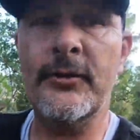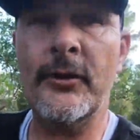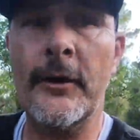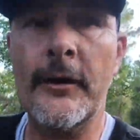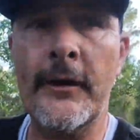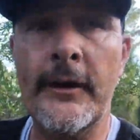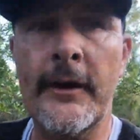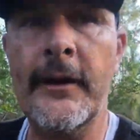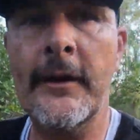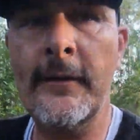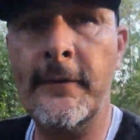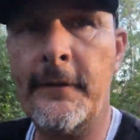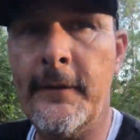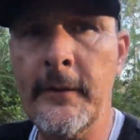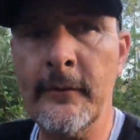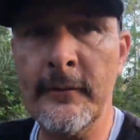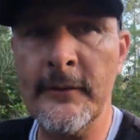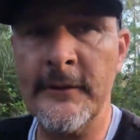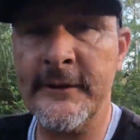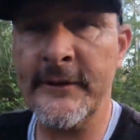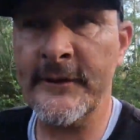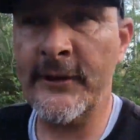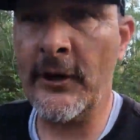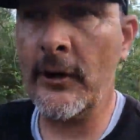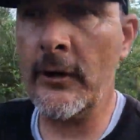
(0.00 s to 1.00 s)
tricky if it
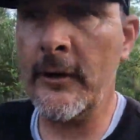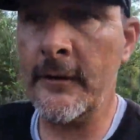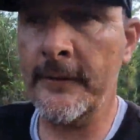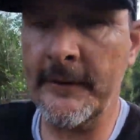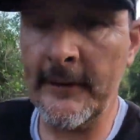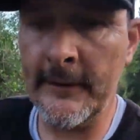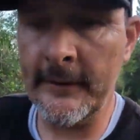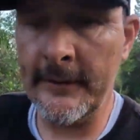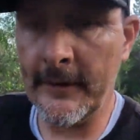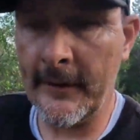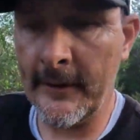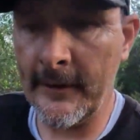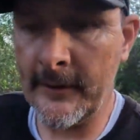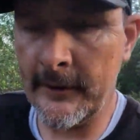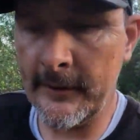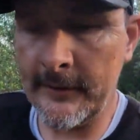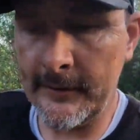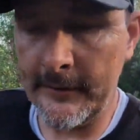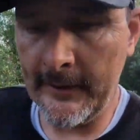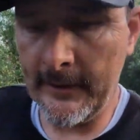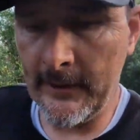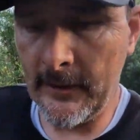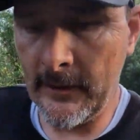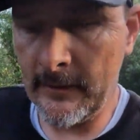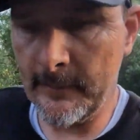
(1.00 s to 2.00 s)
was soft in there,
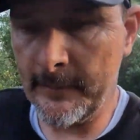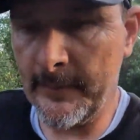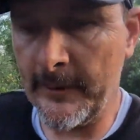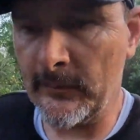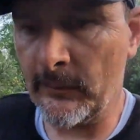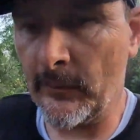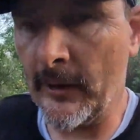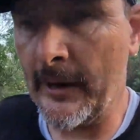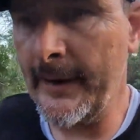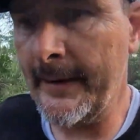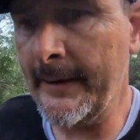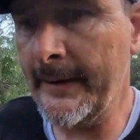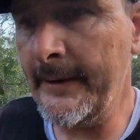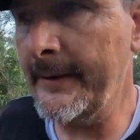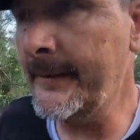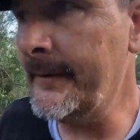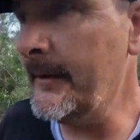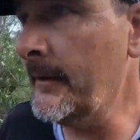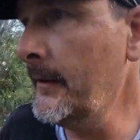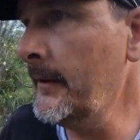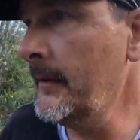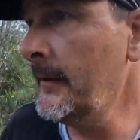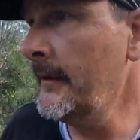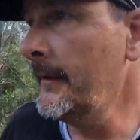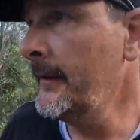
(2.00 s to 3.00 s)
you know, been raining.
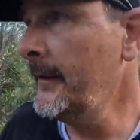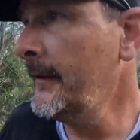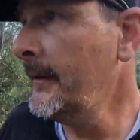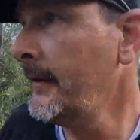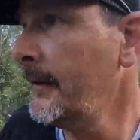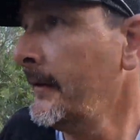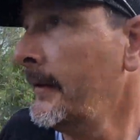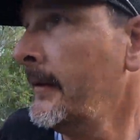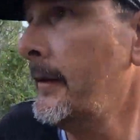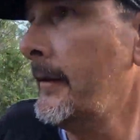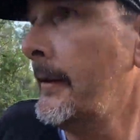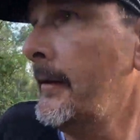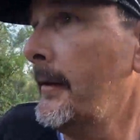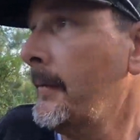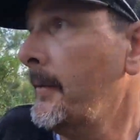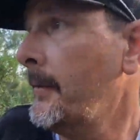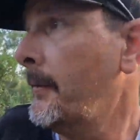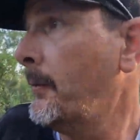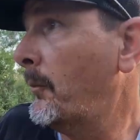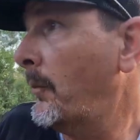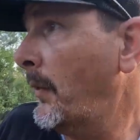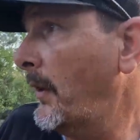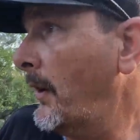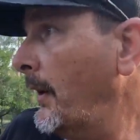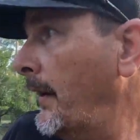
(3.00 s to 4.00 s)

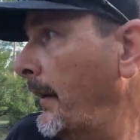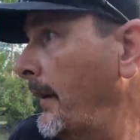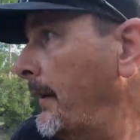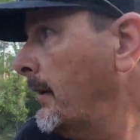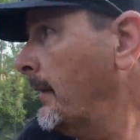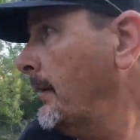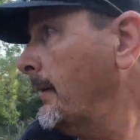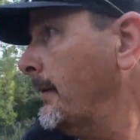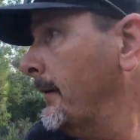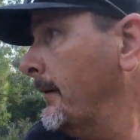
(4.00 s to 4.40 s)
But